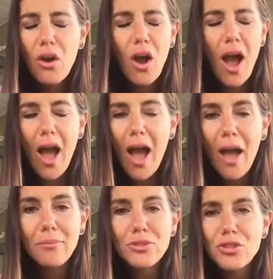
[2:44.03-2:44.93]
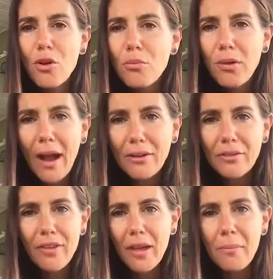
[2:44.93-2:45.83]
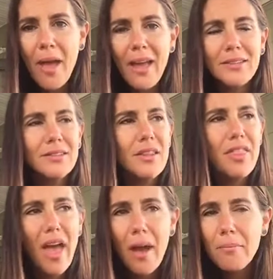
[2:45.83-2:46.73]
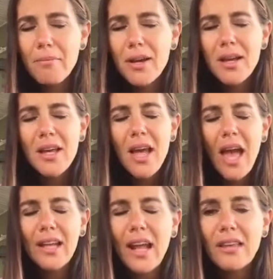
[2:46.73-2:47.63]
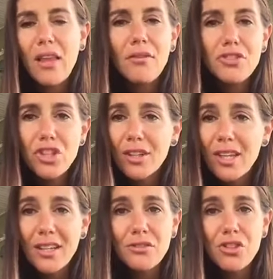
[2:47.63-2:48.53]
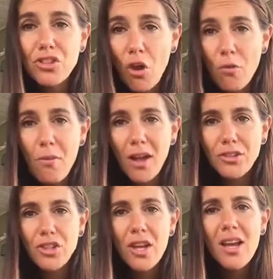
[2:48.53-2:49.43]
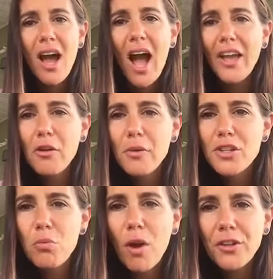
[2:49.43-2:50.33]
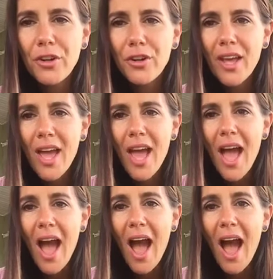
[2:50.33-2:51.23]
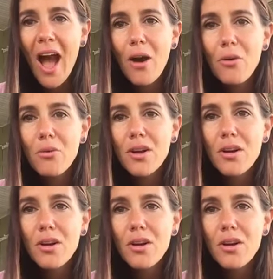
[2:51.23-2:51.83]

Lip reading: I'm so proud of him and them, and I love Jillian so much. I always wondered how